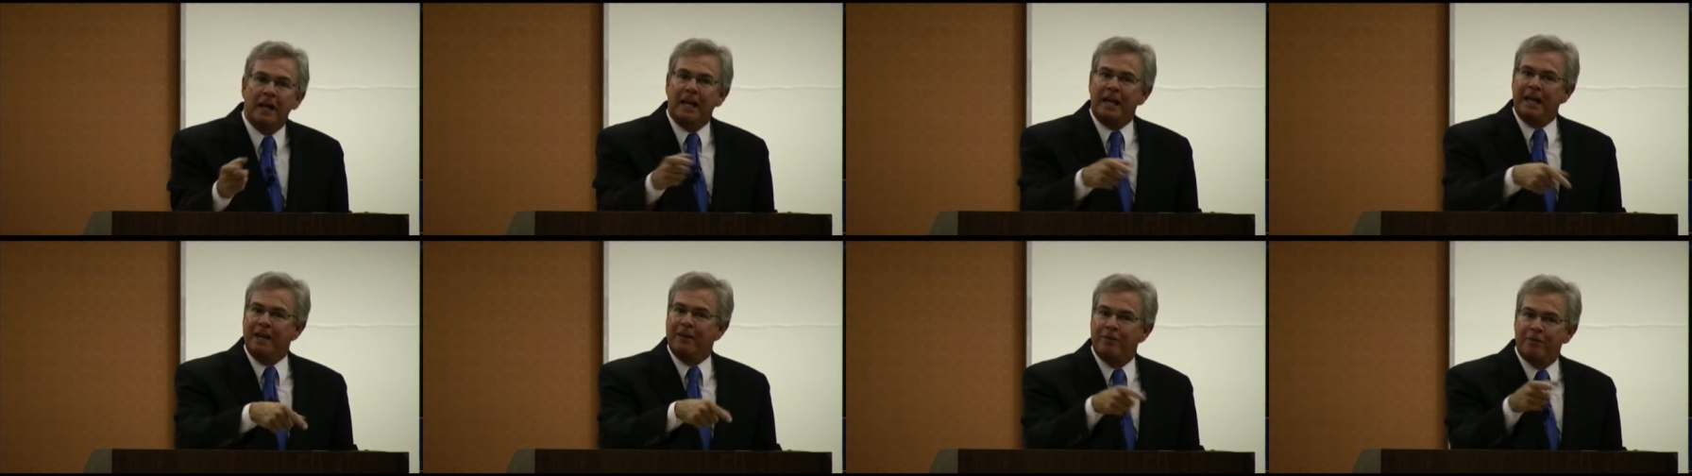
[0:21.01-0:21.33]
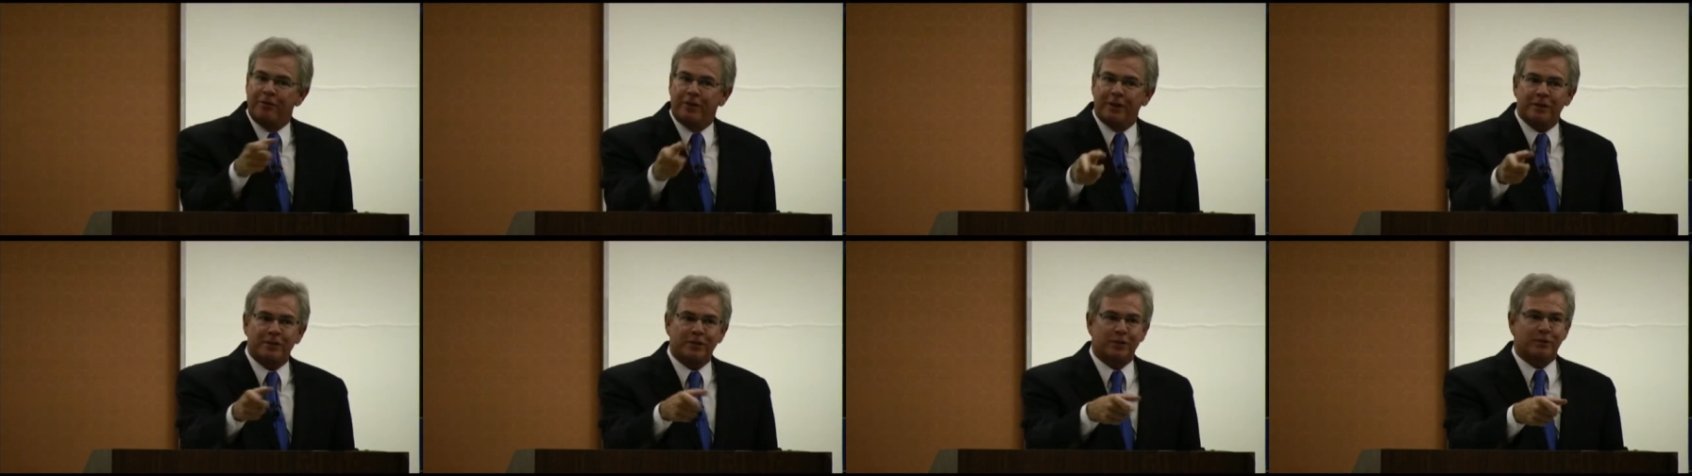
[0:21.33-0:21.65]
In
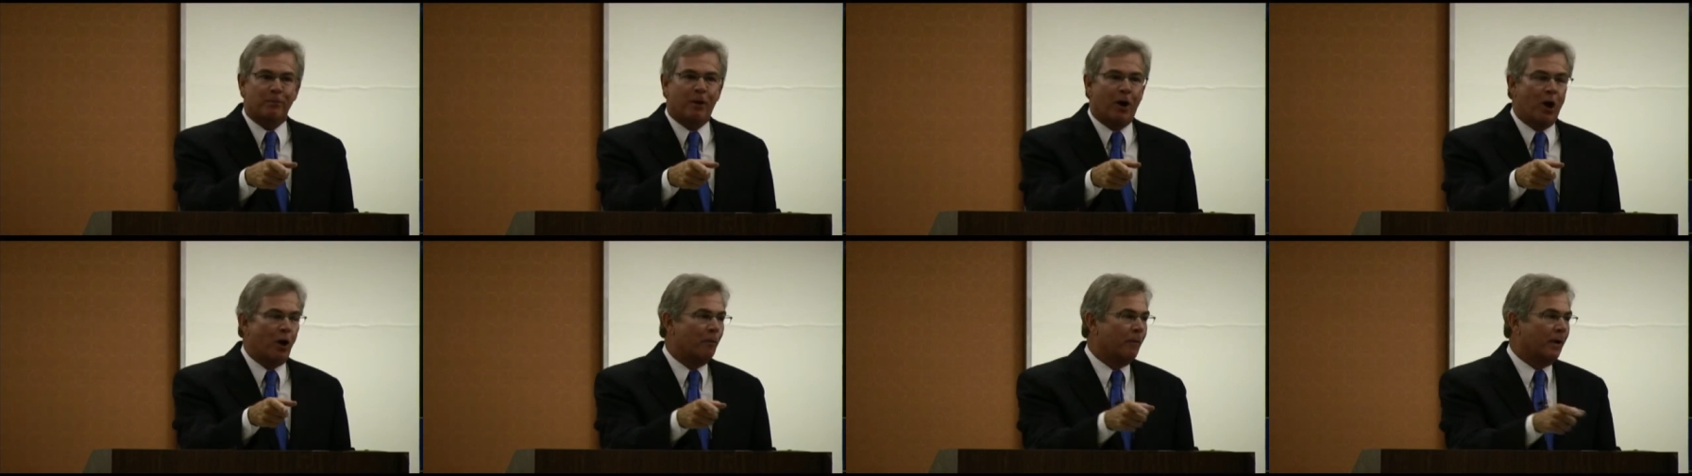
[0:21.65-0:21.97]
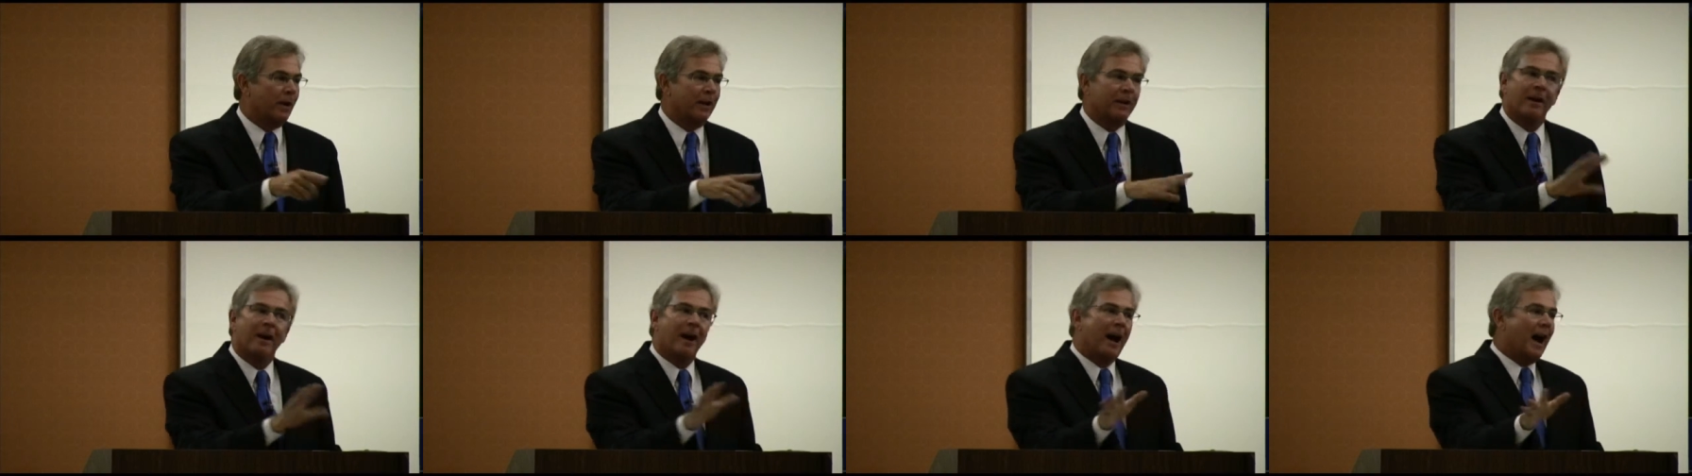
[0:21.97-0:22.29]
this
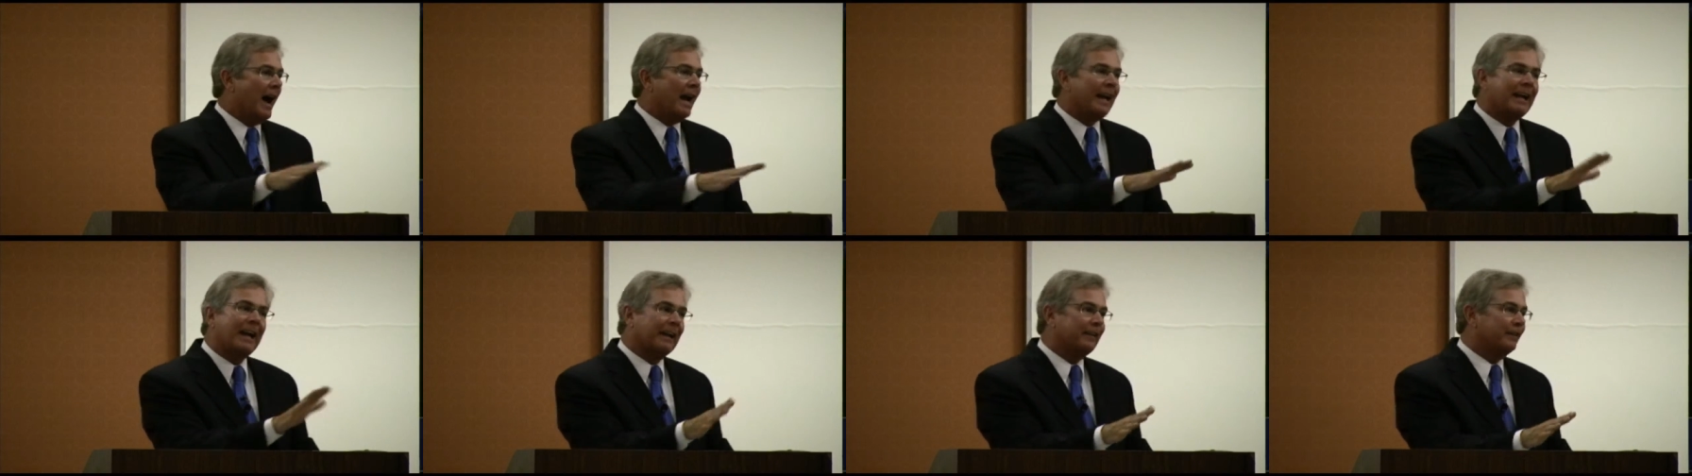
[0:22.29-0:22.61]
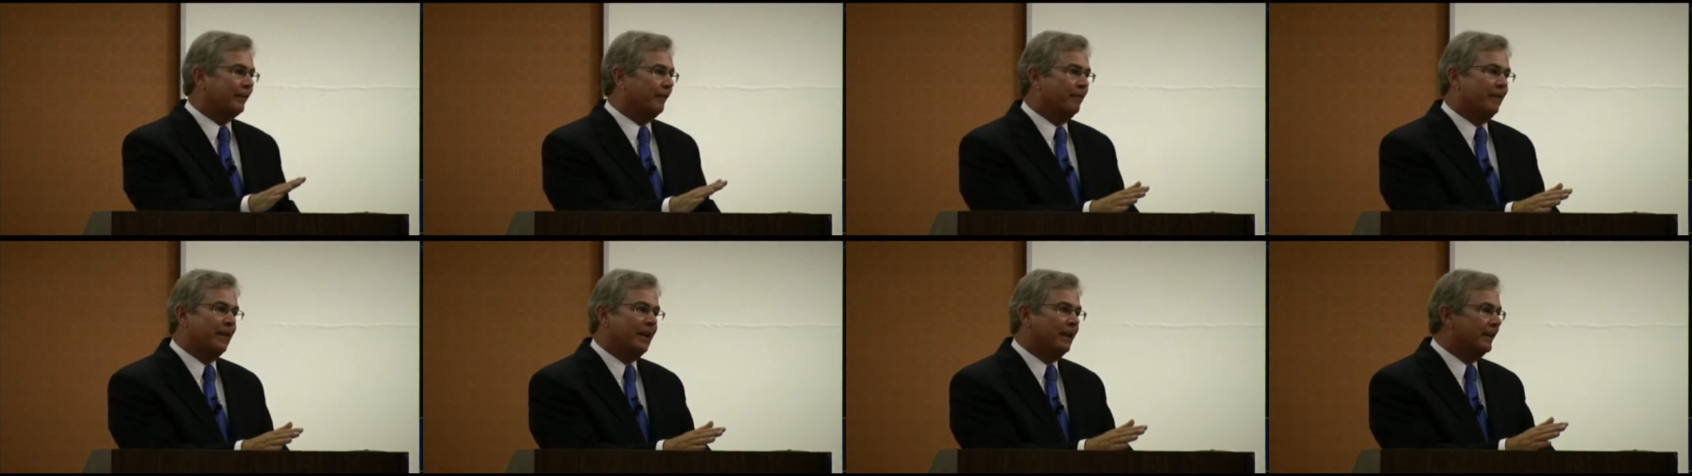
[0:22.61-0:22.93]
moment, I got
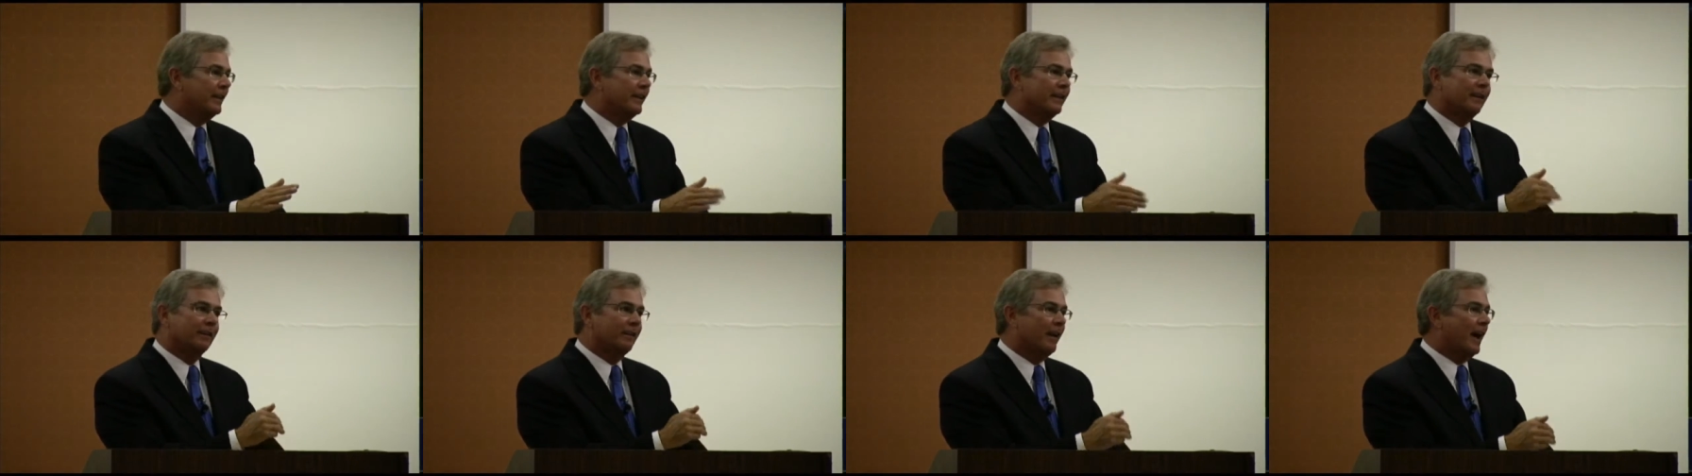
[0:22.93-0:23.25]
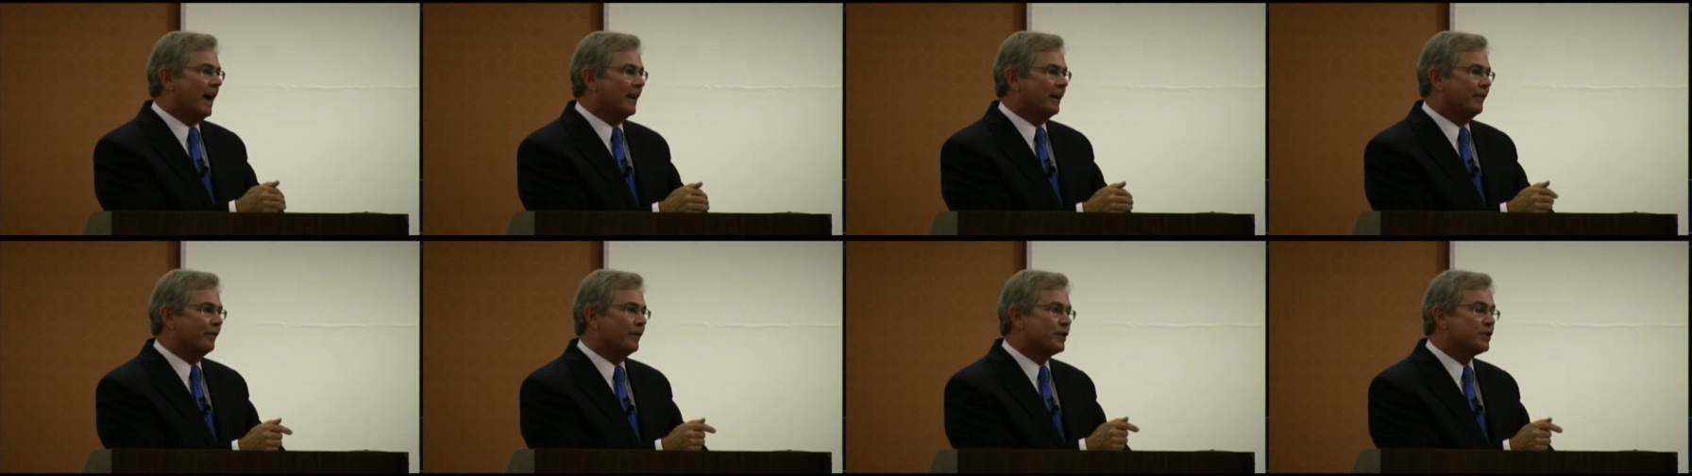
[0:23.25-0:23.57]
the feeling a
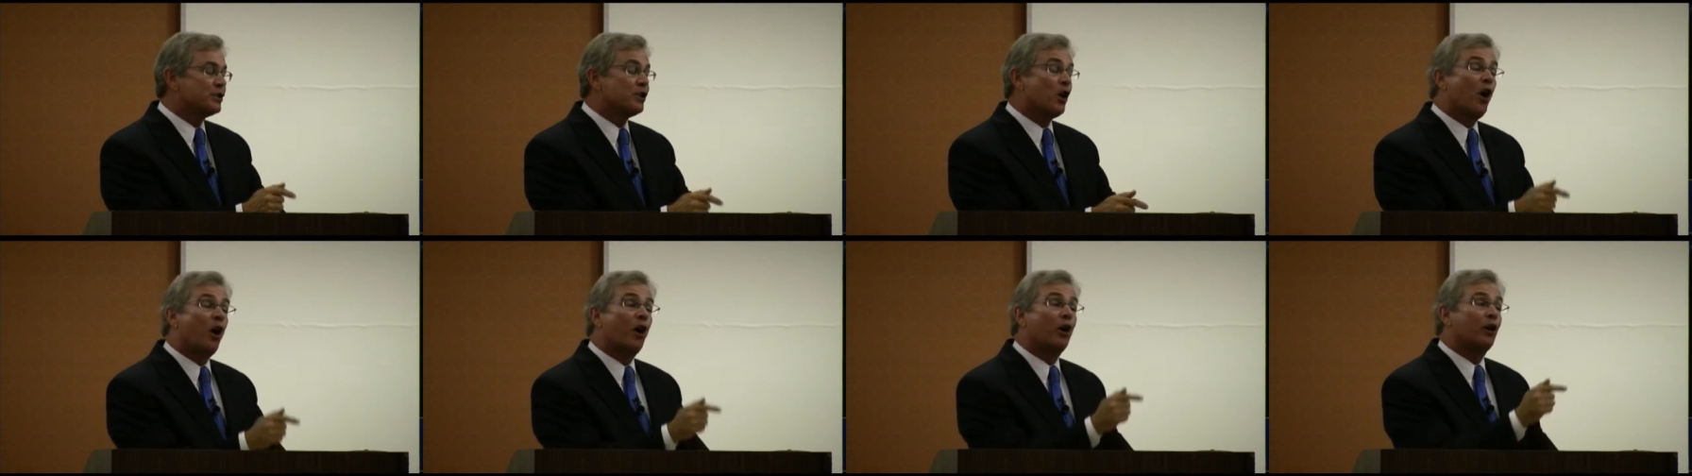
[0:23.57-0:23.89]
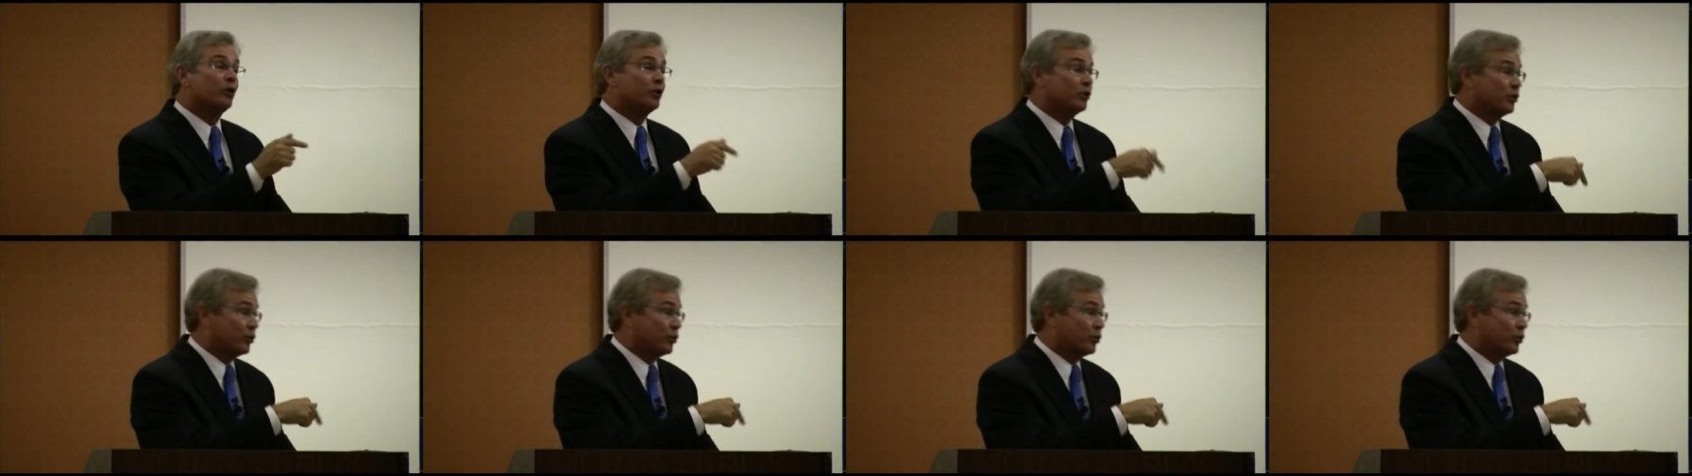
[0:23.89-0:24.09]
lot of us aren't